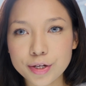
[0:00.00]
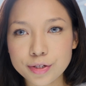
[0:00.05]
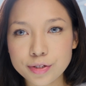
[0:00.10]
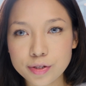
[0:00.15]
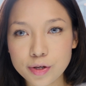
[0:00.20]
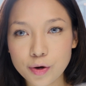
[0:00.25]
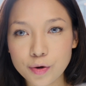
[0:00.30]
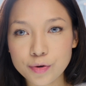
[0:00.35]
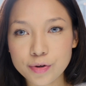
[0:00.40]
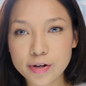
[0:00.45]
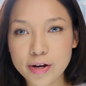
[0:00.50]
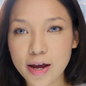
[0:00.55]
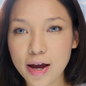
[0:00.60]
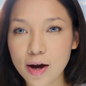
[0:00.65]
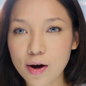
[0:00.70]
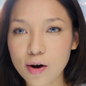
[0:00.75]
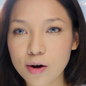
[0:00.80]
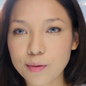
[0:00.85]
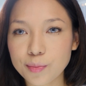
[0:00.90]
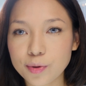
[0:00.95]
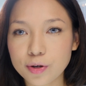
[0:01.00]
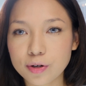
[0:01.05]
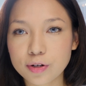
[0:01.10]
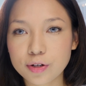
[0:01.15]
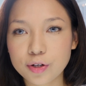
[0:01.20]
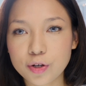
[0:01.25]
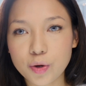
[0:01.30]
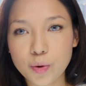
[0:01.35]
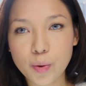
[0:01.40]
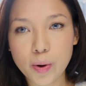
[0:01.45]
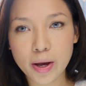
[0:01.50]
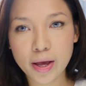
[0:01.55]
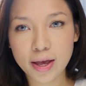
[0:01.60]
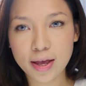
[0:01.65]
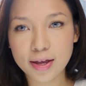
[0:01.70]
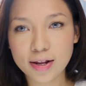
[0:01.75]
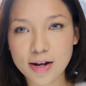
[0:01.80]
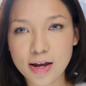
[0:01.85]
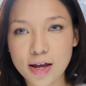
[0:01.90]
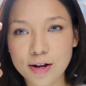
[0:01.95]
So now I'm gonna go
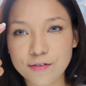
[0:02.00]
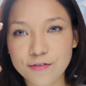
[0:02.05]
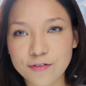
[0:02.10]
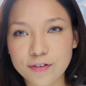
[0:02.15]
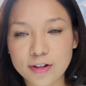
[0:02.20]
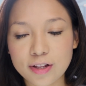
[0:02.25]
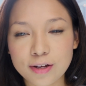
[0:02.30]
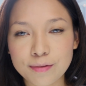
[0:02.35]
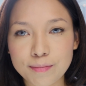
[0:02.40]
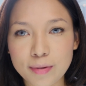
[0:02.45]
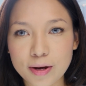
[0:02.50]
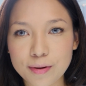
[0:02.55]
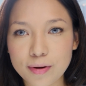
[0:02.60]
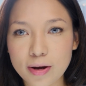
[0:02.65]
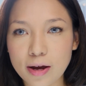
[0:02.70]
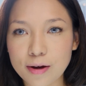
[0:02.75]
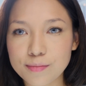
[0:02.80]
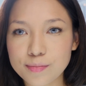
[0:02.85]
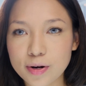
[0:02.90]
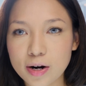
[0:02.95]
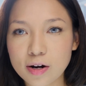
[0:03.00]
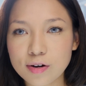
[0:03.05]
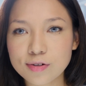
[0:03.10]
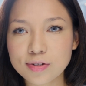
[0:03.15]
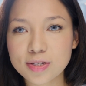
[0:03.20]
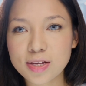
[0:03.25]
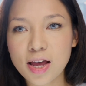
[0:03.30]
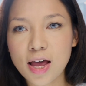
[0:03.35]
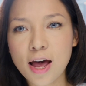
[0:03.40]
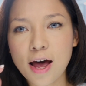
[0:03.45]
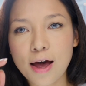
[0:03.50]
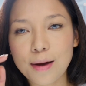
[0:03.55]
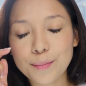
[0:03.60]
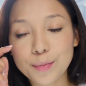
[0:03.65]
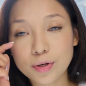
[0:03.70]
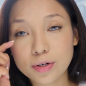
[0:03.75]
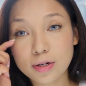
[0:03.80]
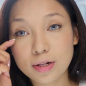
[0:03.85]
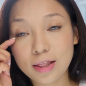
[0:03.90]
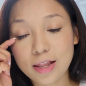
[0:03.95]
ahead and fill in my eyebrows. I'm
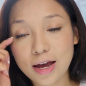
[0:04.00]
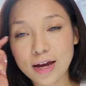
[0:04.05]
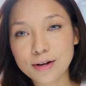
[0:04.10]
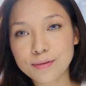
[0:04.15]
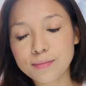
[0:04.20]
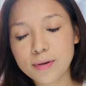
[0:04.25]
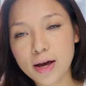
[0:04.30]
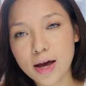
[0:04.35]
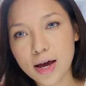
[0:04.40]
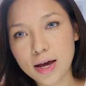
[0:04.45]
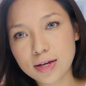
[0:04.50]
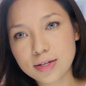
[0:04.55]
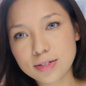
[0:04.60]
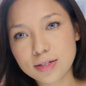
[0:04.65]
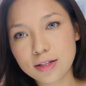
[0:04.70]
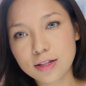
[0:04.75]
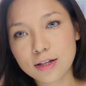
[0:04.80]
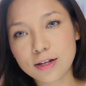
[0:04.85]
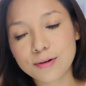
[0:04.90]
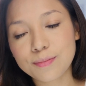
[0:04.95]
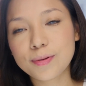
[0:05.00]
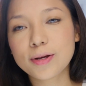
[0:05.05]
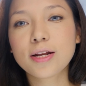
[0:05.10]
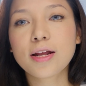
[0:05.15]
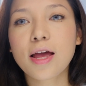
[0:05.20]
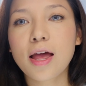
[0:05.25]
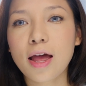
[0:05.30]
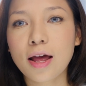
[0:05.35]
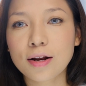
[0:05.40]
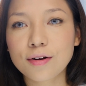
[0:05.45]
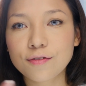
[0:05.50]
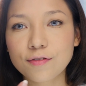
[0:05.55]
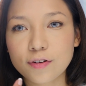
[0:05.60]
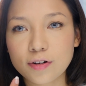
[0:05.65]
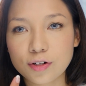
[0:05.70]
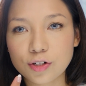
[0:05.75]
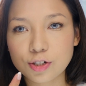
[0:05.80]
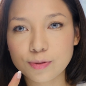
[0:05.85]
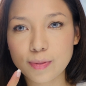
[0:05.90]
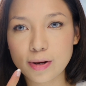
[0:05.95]
gonna line my eyes a little bit and
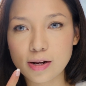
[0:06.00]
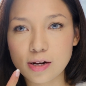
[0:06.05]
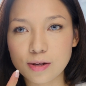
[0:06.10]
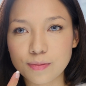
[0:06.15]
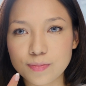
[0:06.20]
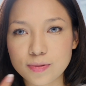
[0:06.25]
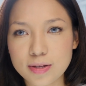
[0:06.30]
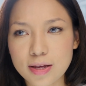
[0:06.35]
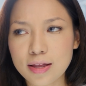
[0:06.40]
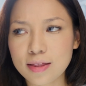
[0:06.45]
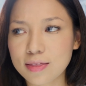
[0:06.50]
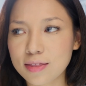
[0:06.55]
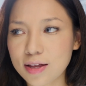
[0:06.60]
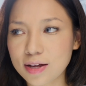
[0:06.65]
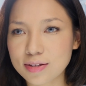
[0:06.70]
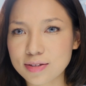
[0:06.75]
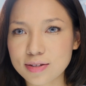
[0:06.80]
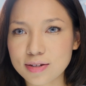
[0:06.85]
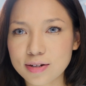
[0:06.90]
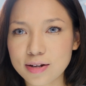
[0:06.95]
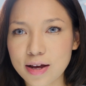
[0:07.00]
finish my lips, and that's it